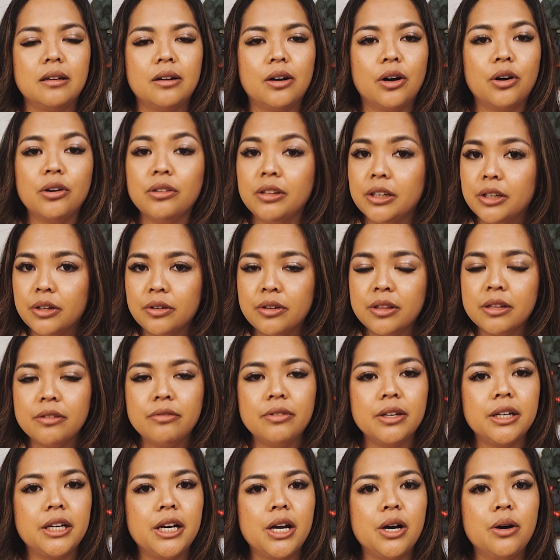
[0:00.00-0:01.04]
Earlier in the
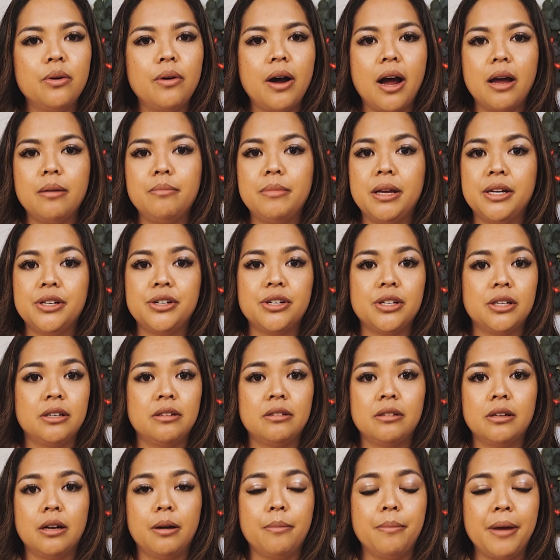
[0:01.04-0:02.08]
video, I
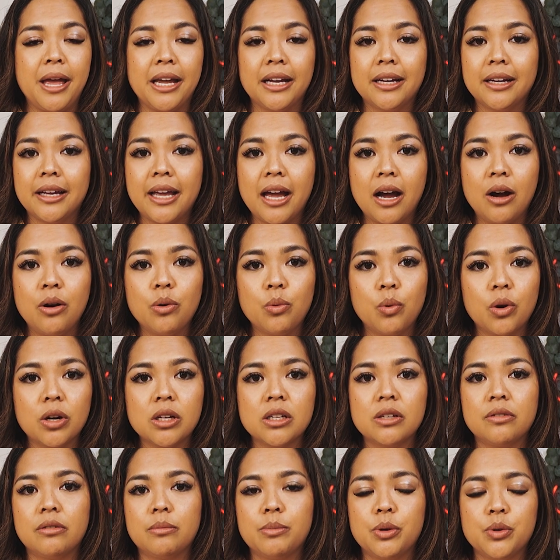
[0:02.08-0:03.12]
mentioned a bank account
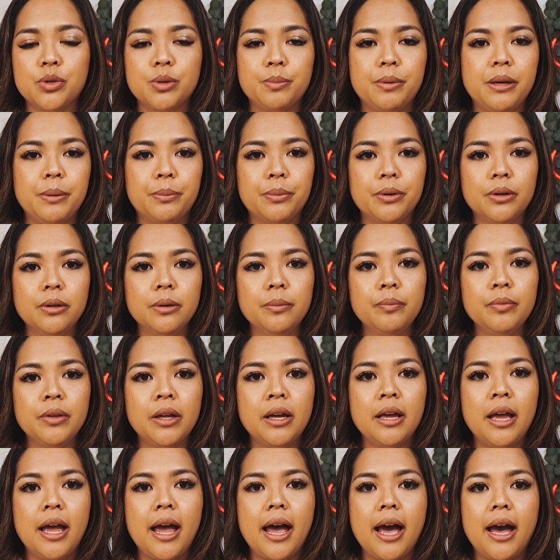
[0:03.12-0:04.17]
works for most people,
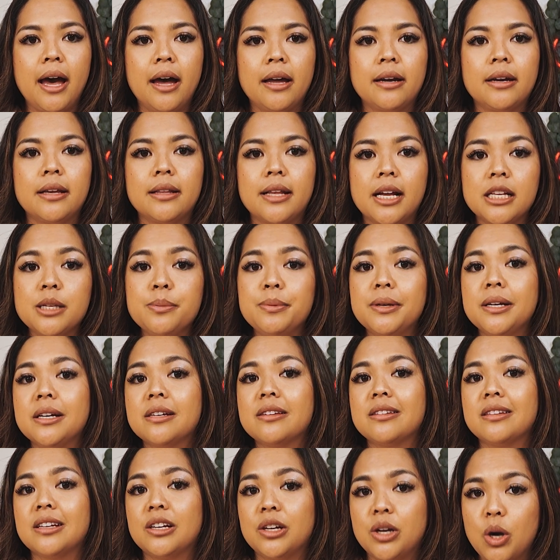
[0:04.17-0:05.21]
and that's
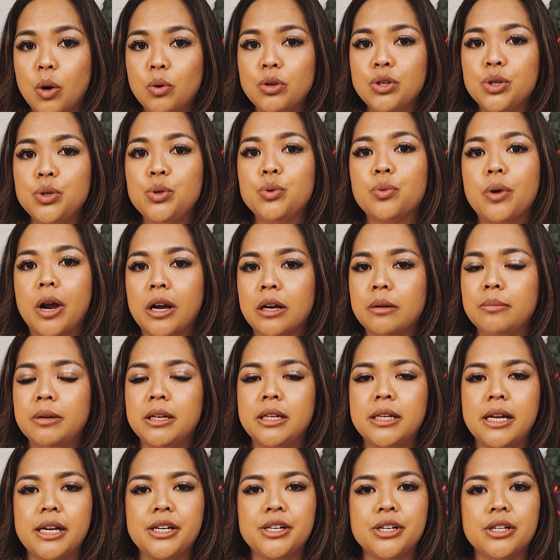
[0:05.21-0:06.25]
because the go-to
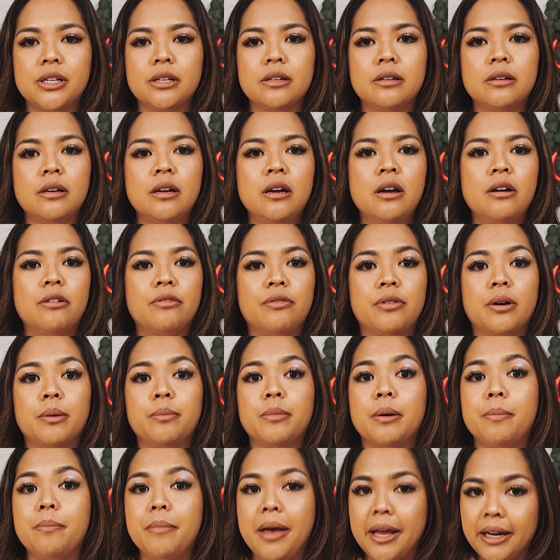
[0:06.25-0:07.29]
recommendation
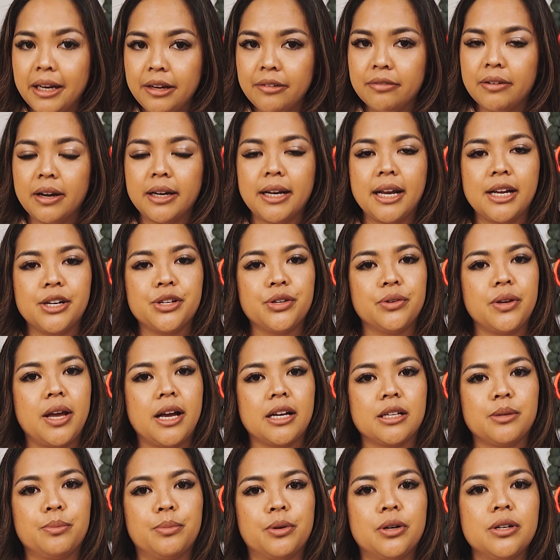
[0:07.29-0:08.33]
from many financial
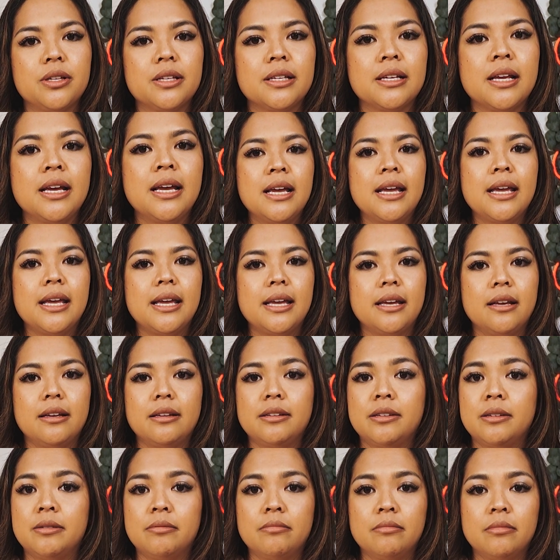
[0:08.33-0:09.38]
experts
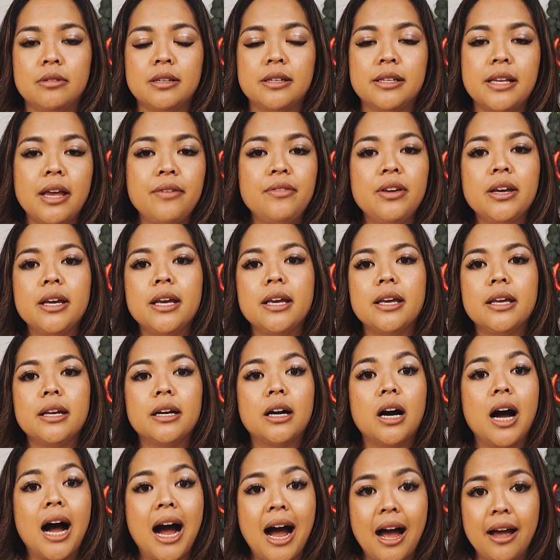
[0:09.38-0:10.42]
is saving it in a
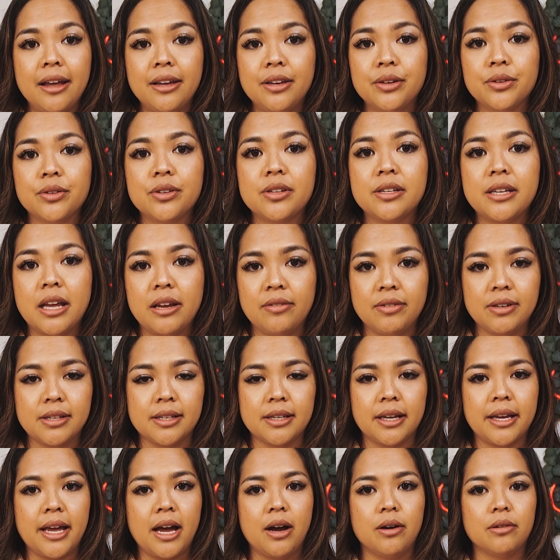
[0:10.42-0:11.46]
high-yield savings
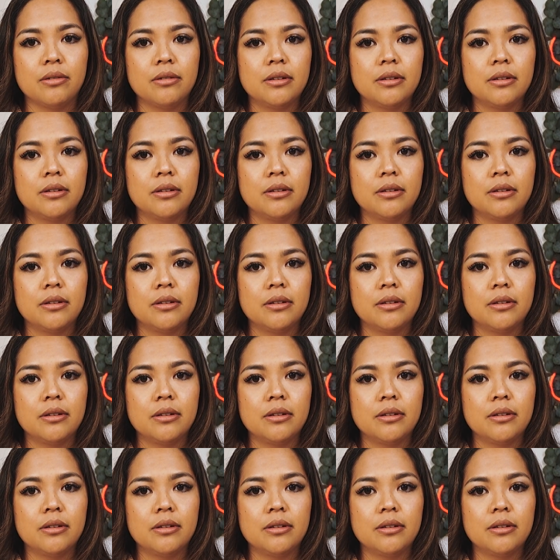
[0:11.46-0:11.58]
account,